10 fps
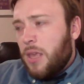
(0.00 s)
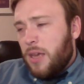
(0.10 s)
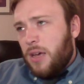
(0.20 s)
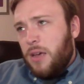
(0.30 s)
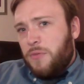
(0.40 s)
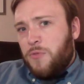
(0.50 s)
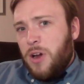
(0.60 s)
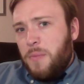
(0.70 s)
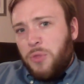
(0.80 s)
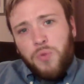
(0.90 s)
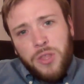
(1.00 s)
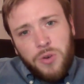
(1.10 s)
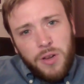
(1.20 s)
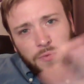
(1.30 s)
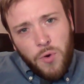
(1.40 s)
from
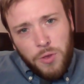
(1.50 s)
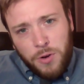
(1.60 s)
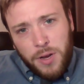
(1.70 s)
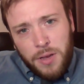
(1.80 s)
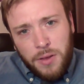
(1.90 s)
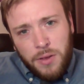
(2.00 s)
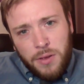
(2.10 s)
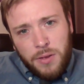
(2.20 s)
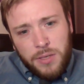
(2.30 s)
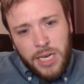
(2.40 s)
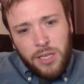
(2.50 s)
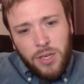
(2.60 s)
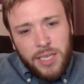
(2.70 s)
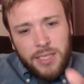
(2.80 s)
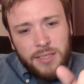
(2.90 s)
3:30 to 4:30, take a
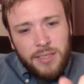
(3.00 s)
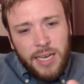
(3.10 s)
look at this.